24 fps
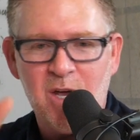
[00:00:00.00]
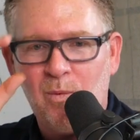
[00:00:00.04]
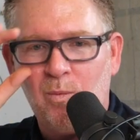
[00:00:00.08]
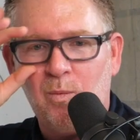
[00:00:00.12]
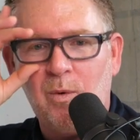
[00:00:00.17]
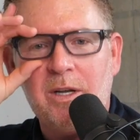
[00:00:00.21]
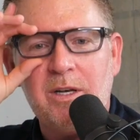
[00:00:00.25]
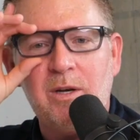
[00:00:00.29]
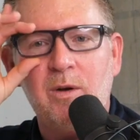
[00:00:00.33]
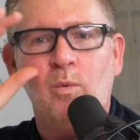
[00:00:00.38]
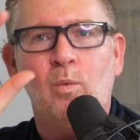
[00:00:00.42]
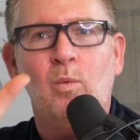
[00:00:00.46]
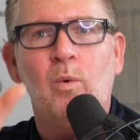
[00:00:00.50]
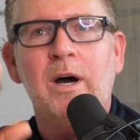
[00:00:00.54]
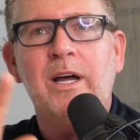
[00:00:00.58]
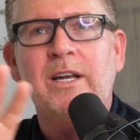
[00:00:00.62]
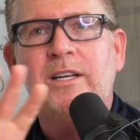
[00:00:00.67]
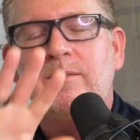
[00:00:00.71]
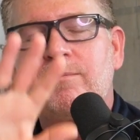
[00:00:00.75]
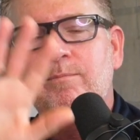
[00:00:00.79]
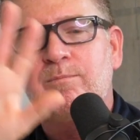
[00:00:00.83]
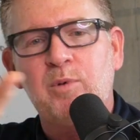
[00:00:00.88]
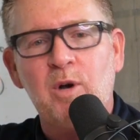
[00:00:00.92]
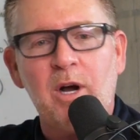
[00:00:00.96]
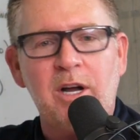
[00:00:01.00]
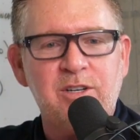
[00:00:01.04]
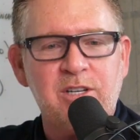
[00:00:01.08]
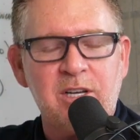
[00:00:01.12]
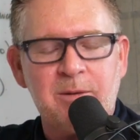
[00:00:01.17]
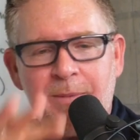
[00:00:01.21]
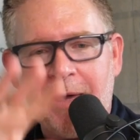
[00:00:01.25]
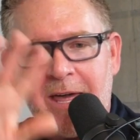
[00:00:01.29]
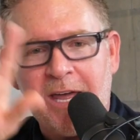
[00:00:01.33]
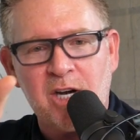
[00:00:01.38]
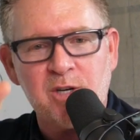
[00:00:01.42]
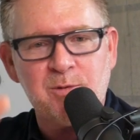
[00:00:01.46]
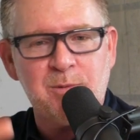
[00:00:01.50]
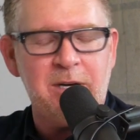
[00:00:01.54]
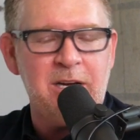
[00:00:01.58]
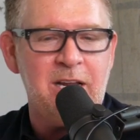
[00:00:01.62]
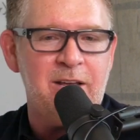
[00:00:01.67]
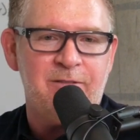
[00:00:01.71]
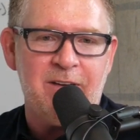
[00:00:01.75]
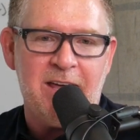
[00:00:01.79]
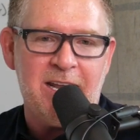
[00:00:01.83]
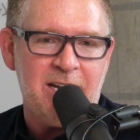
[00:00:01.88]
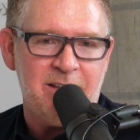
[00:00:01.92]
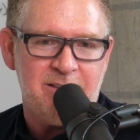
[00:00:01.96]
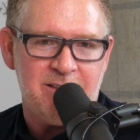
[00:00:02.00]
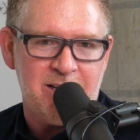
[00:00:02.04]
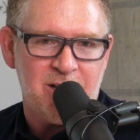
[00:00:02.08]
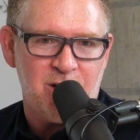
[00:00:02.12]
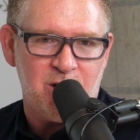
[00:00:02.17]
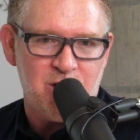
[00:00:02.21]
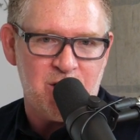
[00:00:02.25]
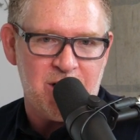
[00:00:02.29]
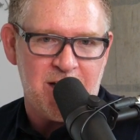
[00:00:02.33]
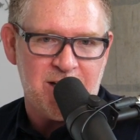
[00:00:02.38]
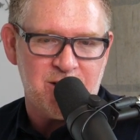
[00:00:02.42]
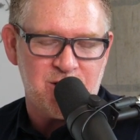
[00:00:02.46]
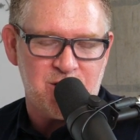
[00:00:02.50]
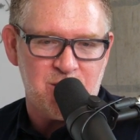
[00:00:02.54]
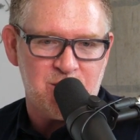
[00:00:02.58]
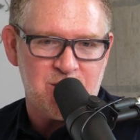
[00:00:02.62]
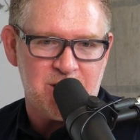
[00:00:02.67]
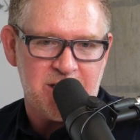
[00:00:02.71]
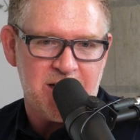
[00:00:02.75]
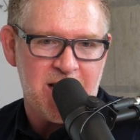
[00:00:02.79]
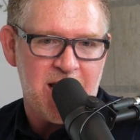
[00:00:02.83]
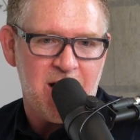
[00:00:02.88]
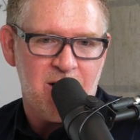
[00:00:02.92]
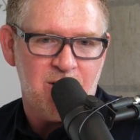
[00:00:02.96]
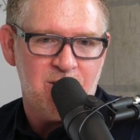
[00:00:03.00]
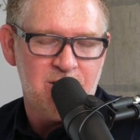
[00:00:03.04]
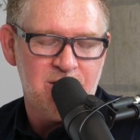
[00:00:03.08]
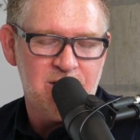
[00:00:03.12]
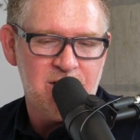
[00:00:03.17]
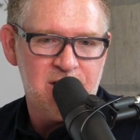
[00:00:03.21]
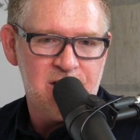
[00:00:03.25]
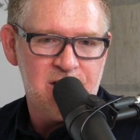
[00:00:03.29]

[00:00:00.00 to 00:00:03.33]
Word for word: What, what project management, if anything, are you guys using now?